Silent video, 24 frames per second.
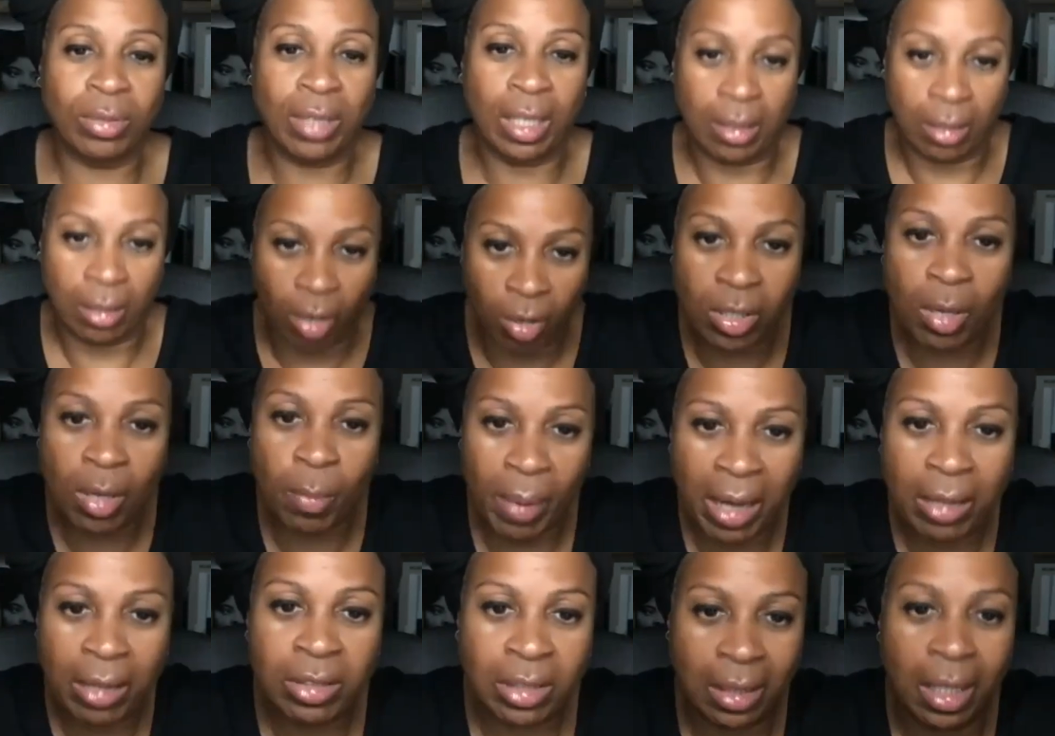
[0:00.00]
Learned
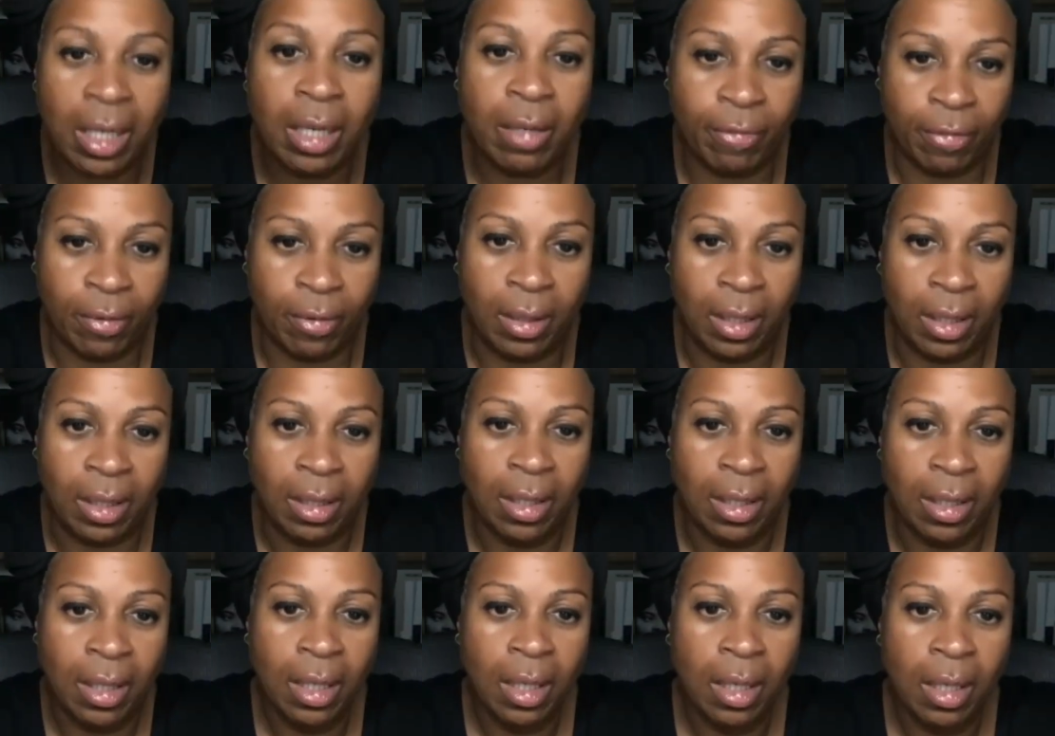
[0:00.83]
about slavery,
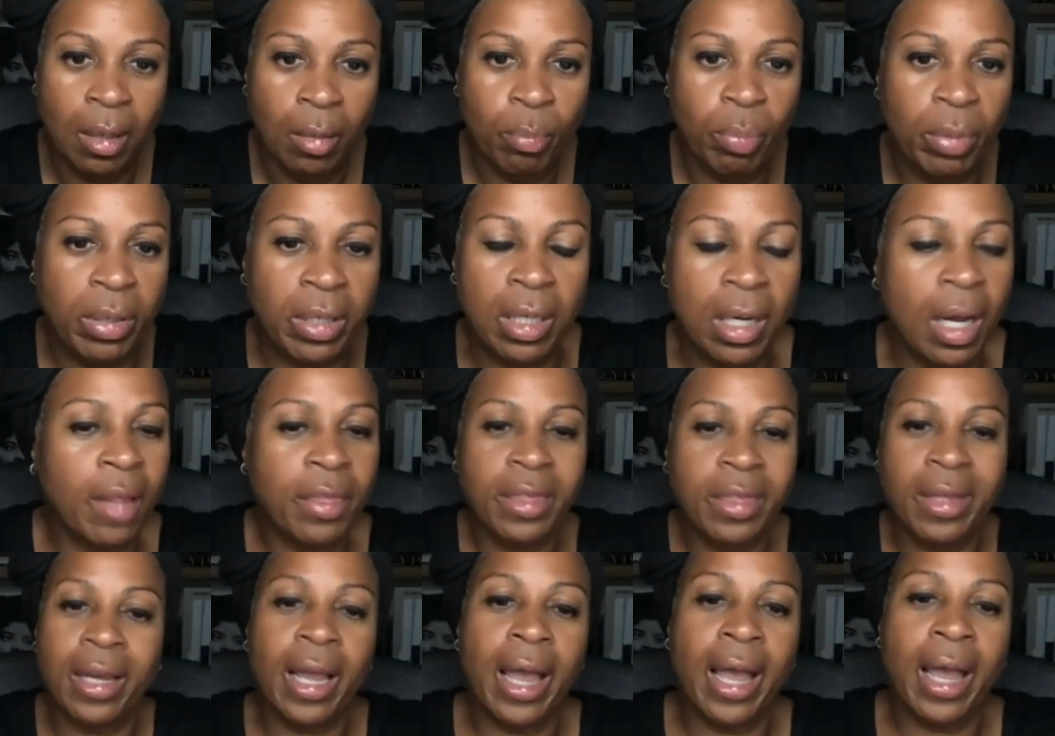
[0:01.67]
but
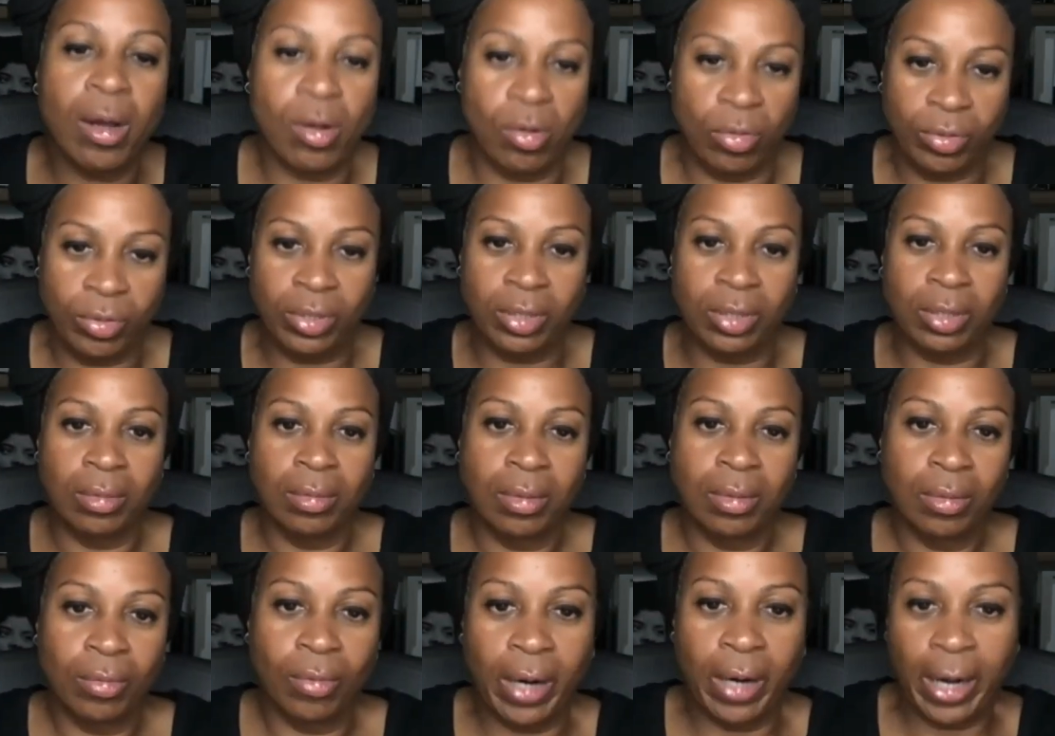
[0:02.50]
nothing else,
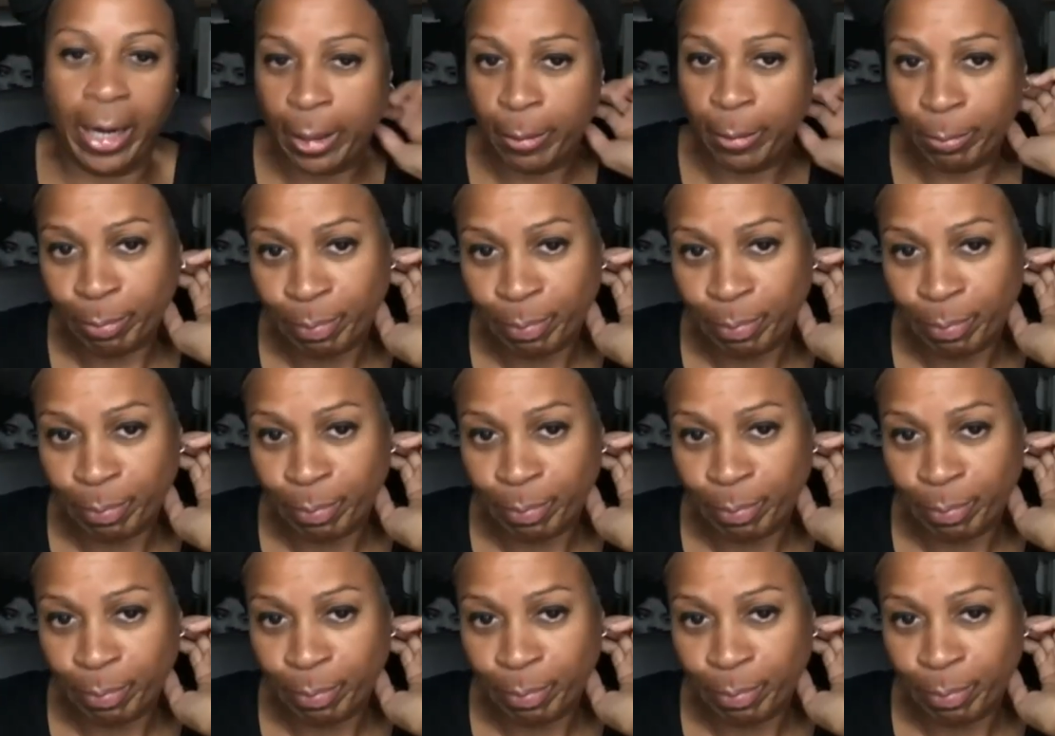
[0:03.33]
right?